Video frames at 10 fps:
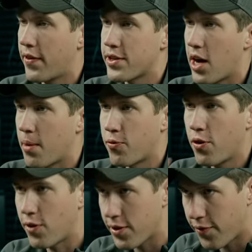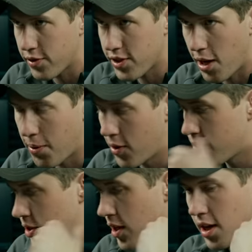on the top for a front sight
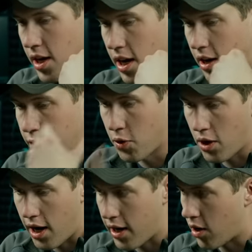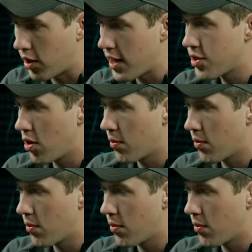post, uh, for an IR laser,